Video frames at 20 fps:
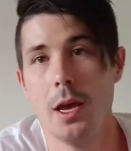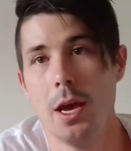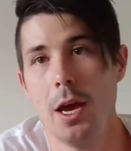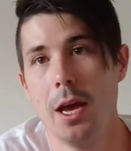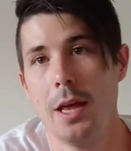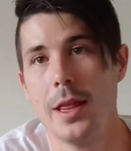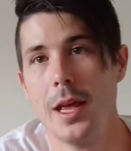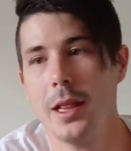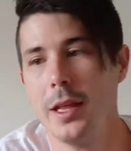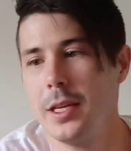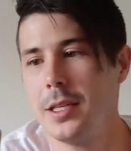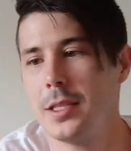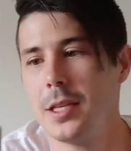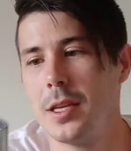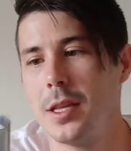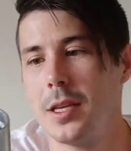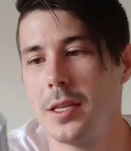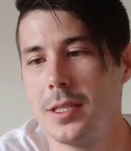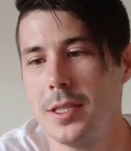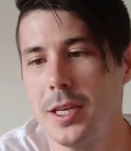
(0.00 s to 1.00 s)
And that leads to
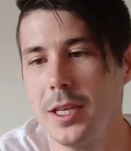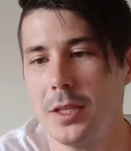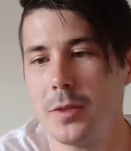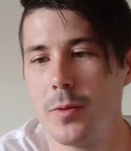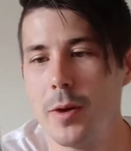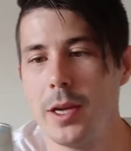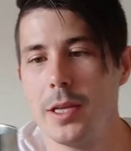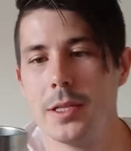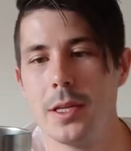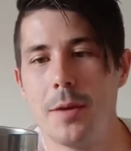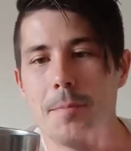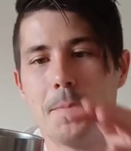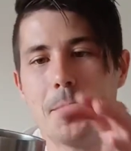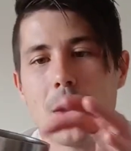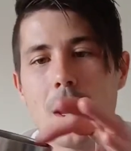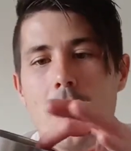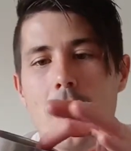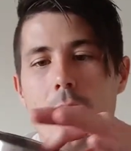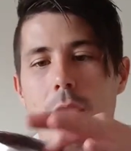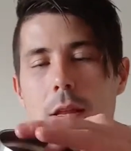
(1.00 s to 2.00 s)
the sixth
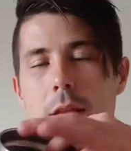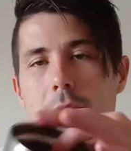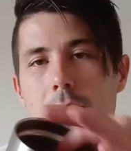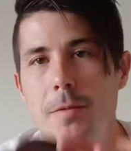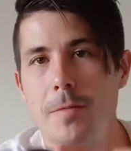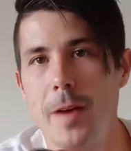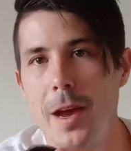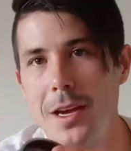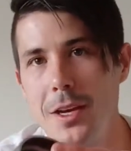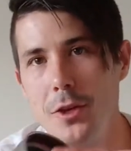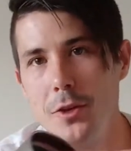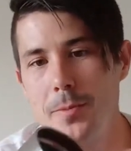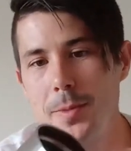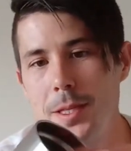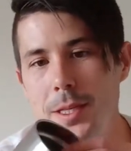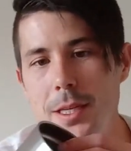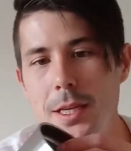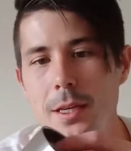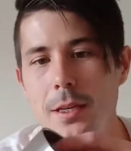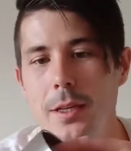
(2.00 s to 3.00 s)
reason. There's a vacuum
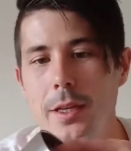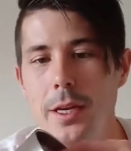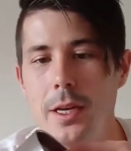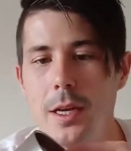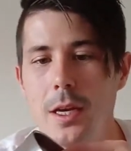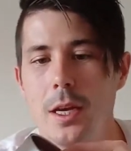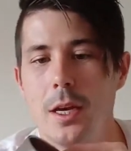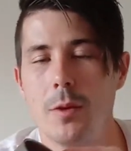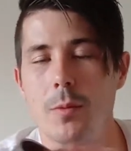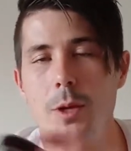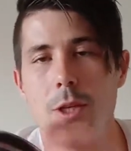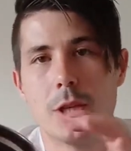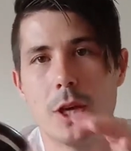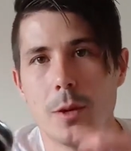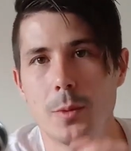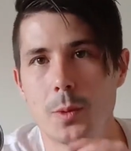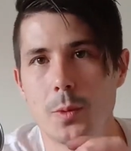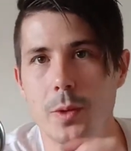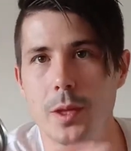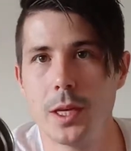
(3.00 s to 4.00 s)
seal in here which
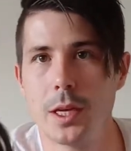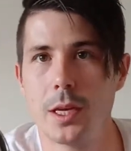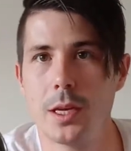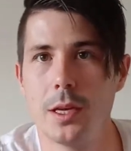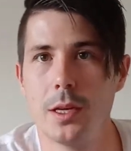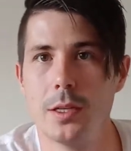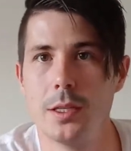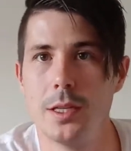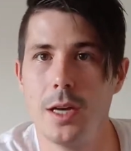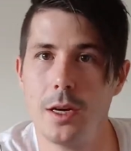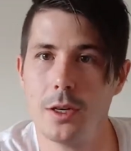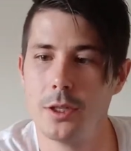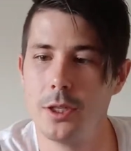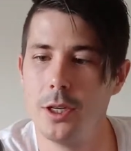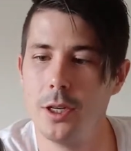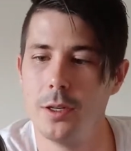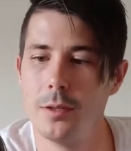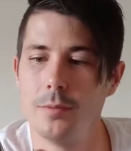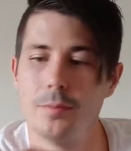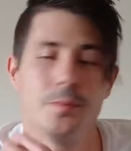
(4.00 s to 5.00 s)
helps with the
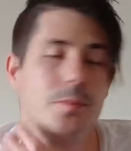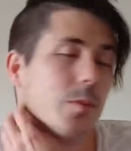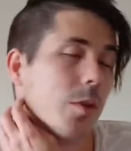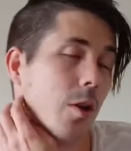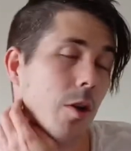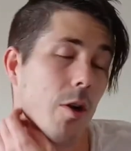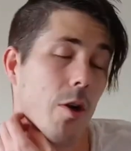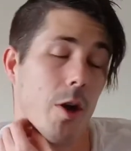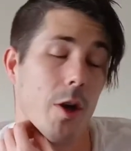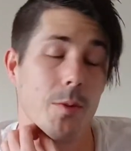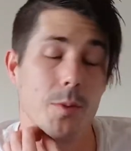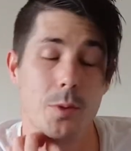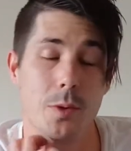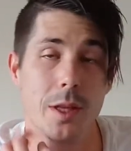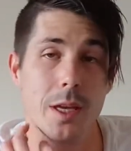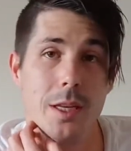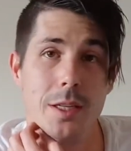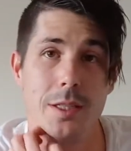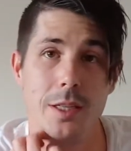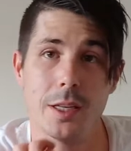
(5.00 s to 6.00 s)
conduction, or helps with
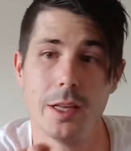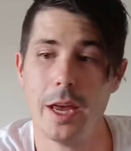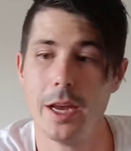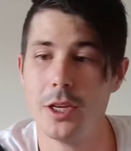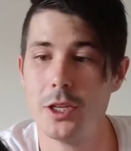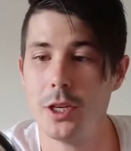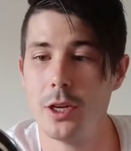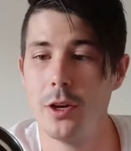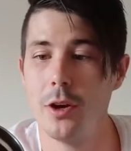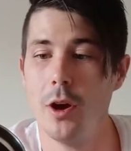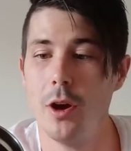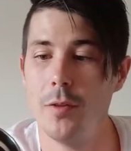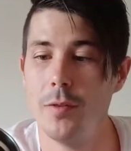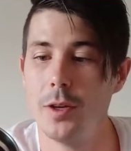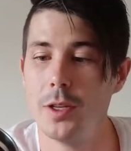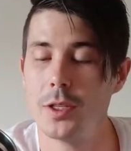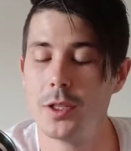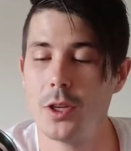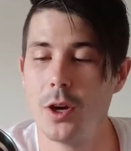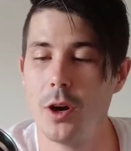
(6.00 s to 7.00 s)
the insulation of
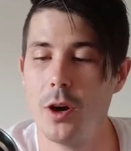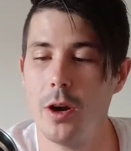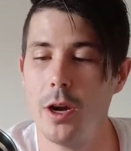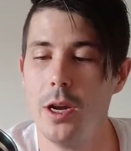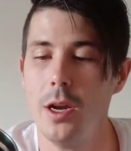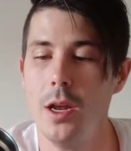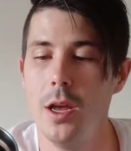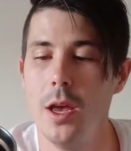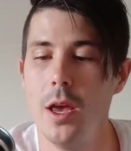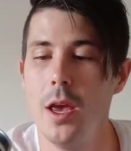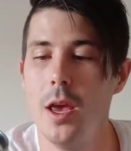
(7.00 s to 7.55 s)
it, sorry.